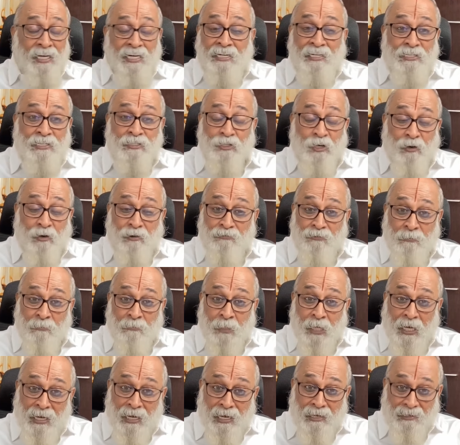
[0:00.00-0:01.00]
It is not
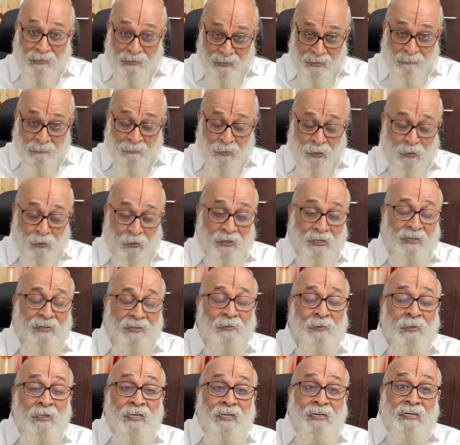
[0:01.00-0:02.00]
from the heart, I'm sorry.
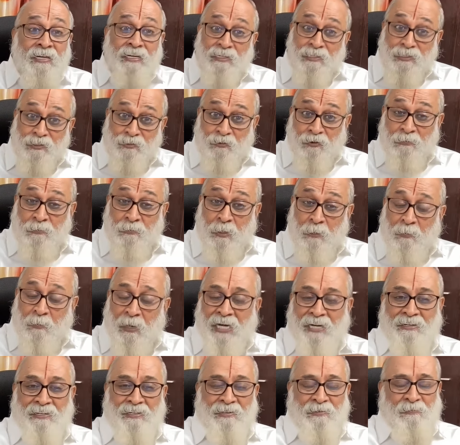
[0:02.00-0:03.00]
It is from the
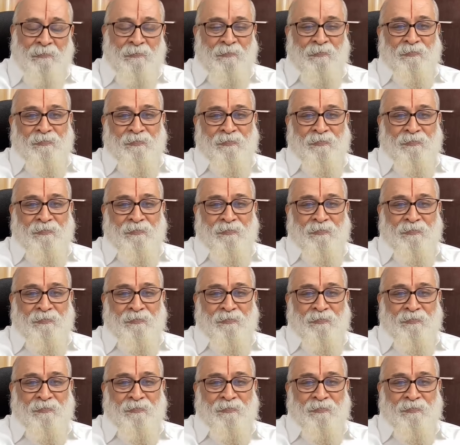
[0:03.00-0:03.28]
mind.